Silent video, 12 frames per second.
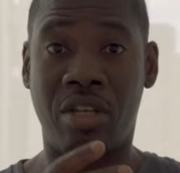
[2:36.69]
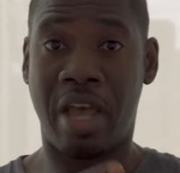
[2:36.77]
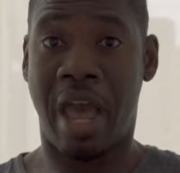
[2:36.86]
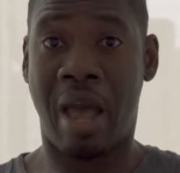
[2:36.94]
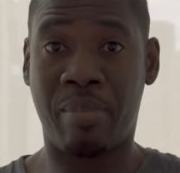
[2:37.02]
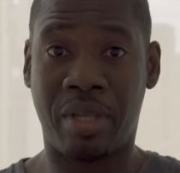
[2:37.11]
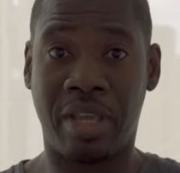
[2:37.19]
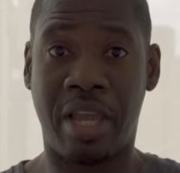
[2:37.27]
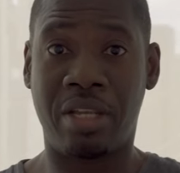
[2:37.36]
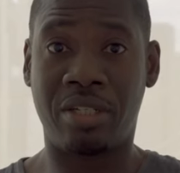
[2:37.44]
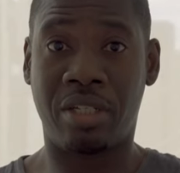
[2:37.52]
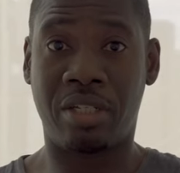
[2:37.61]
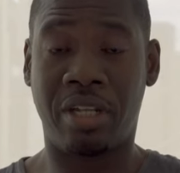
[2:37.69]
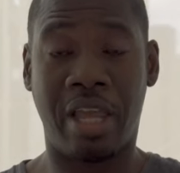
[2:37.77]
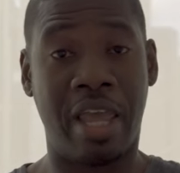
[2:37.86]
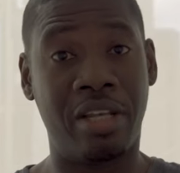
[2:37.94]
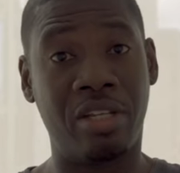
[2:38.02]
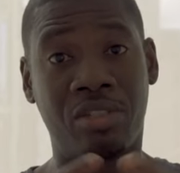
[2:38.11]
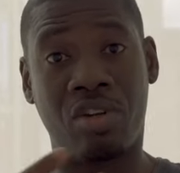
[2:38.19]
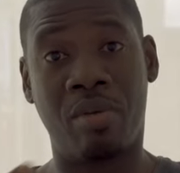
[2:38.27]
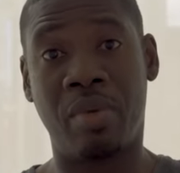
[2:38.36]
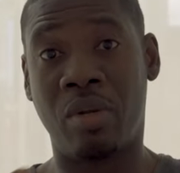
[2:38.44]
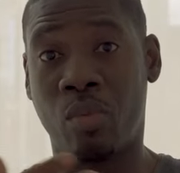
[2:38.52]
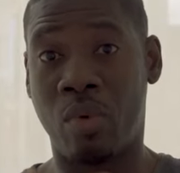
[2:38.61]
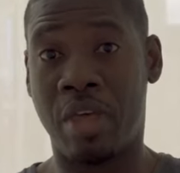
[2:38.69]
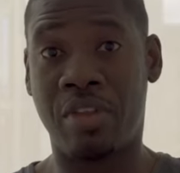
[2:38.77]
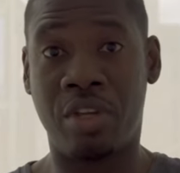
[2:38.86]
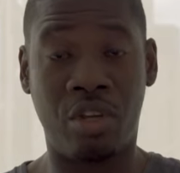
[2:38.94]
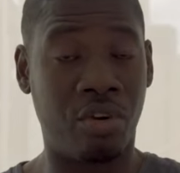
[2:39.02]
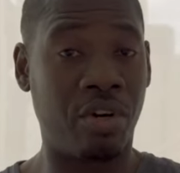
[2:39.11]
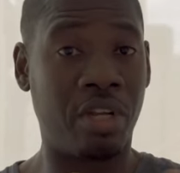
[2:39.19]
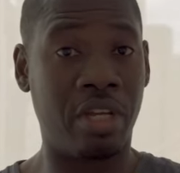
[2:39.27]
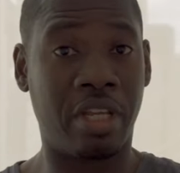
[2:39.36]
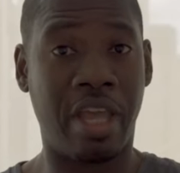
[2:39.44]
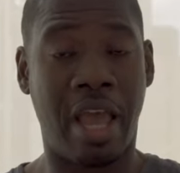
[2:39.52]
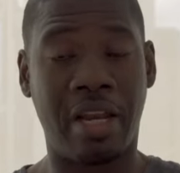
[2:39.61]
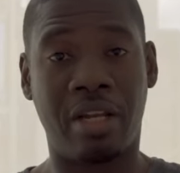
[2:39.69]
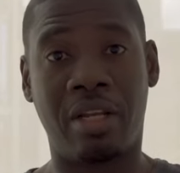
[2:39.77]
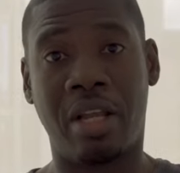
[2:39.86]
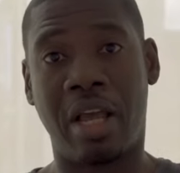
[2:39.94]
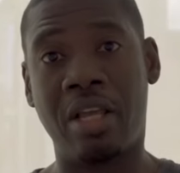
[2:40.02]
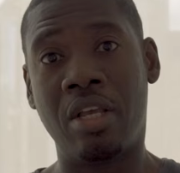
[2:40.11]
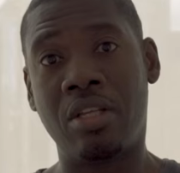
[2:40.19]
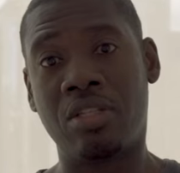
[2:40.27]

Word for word: your application and determining whether you're a good candidate or not.